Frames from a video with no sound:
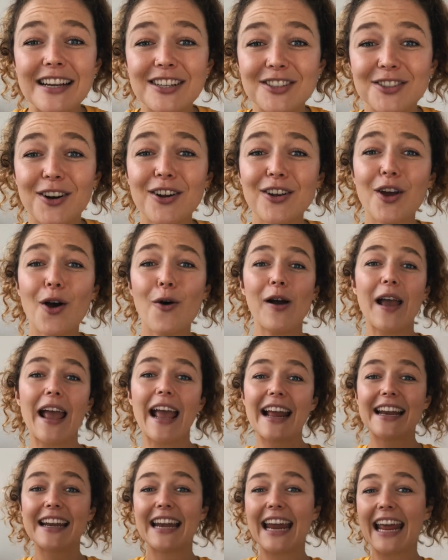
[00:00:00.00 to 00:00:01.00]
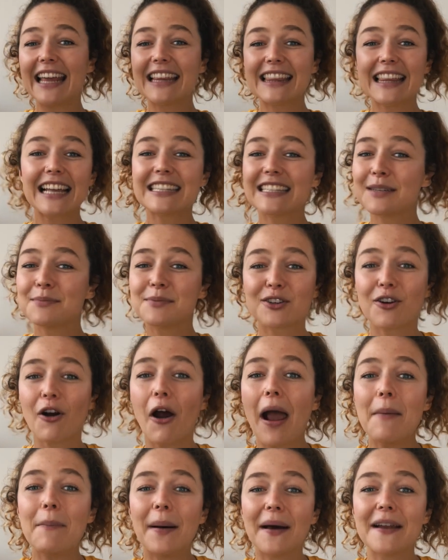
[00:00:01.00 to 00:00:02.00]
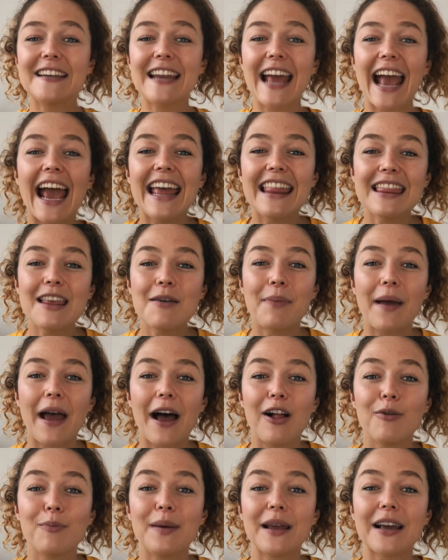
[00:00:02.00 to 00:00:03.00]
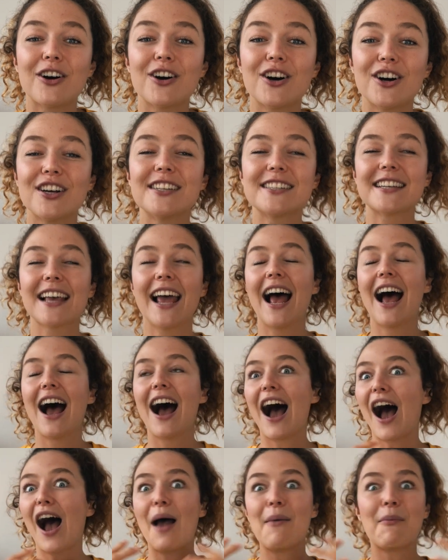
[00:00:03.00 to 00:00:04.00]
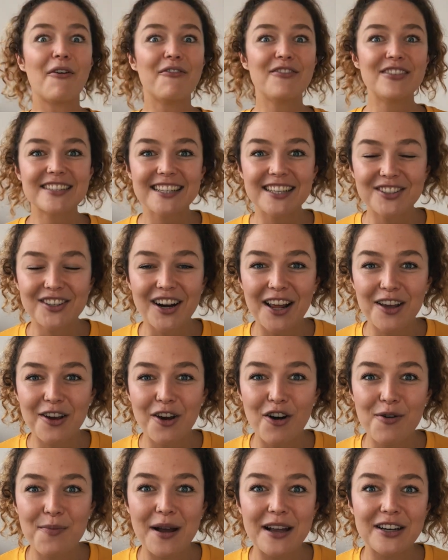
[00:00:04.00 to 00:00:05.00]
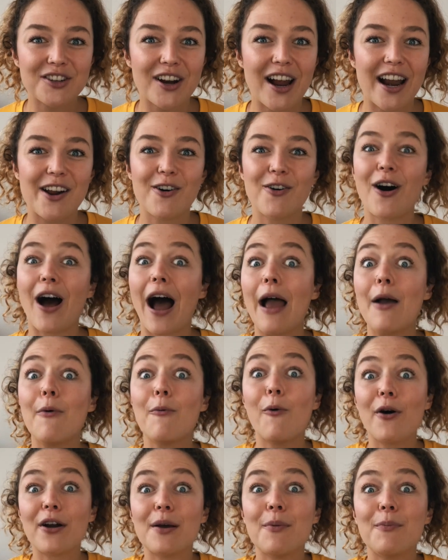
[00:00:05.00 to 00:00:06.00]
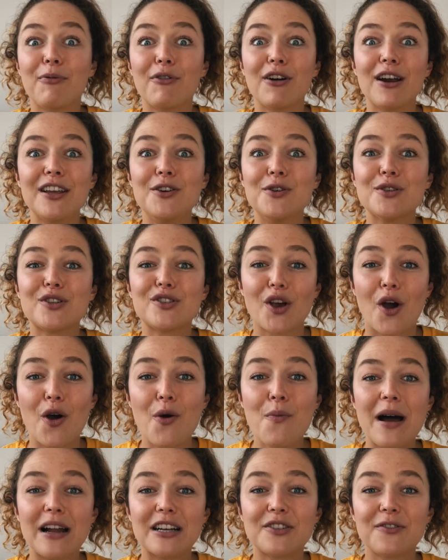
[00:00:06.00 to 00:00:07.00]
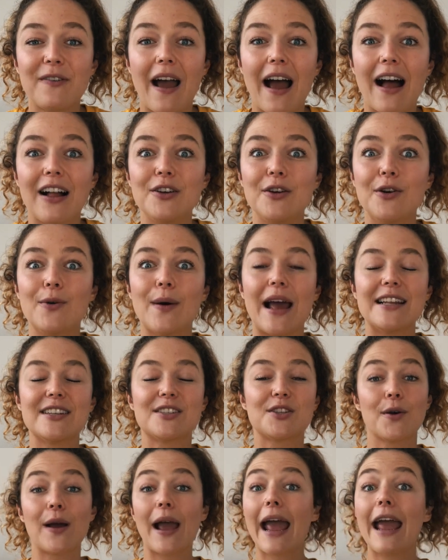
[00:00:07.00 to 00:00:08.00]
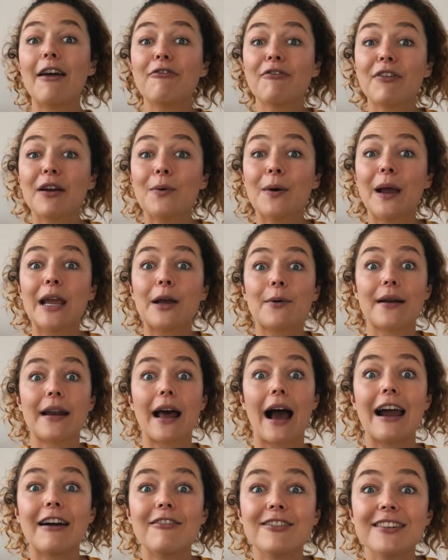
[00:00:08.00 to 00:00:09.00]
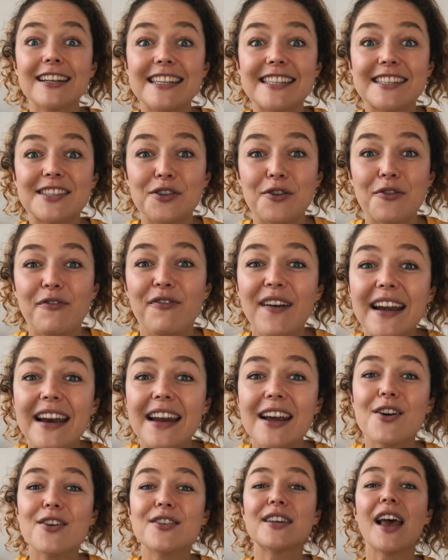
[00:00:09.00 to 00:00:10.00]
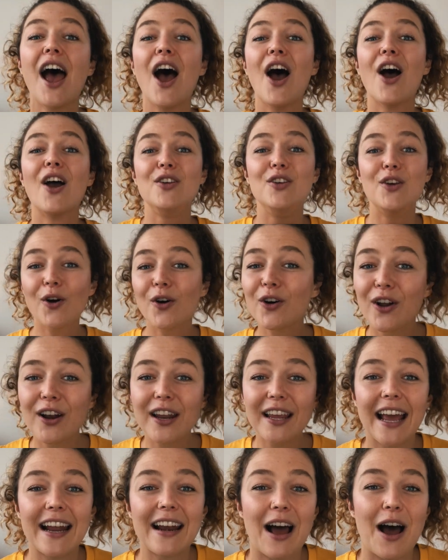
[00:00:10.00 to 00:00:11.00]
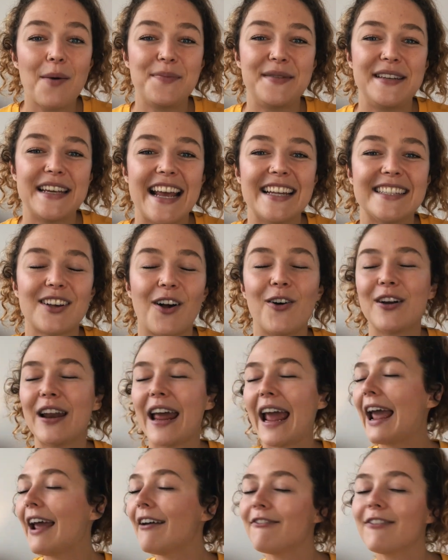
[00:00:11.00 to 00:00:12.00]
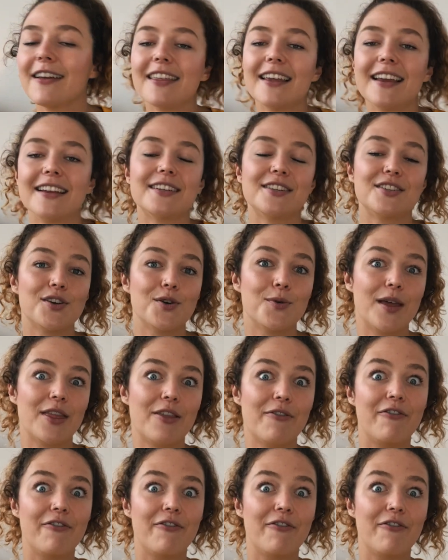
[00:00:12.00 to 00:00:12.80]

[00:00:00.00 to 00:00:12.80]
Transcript: sure to go ahead and hit that subscribe button and the bell, because I'm obviously trying to grow my channel. I want to bring you so much value, and so every week when I release new videos, you're going to get updates on everything to do with